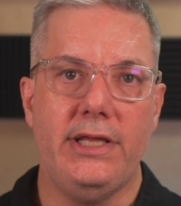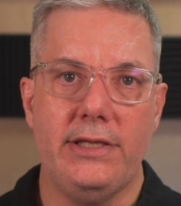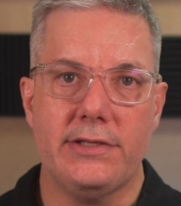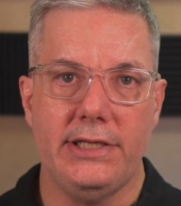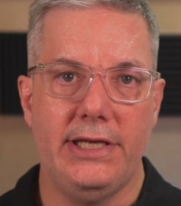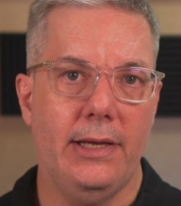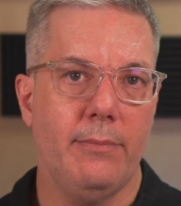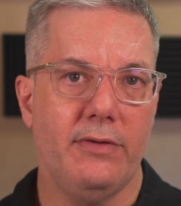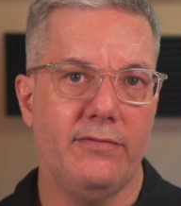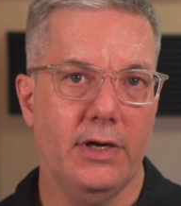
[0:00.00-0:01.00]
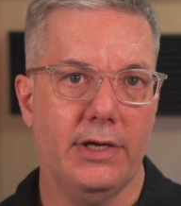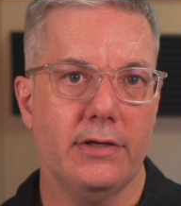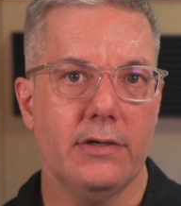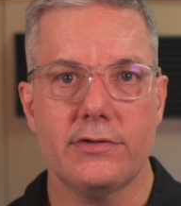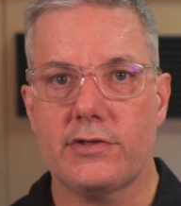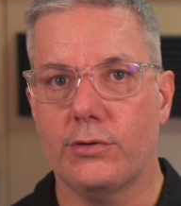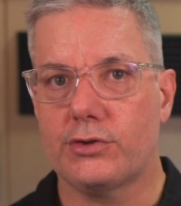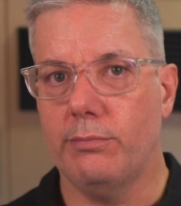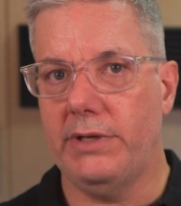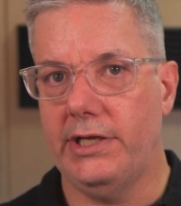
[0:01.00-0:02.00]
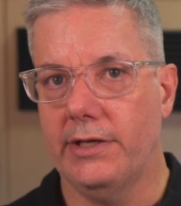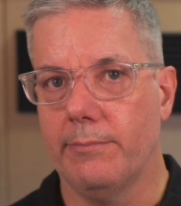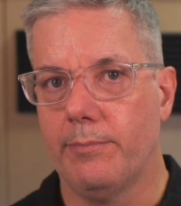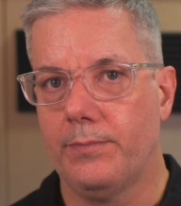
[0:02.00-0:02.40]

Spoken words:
easily amplified on social media.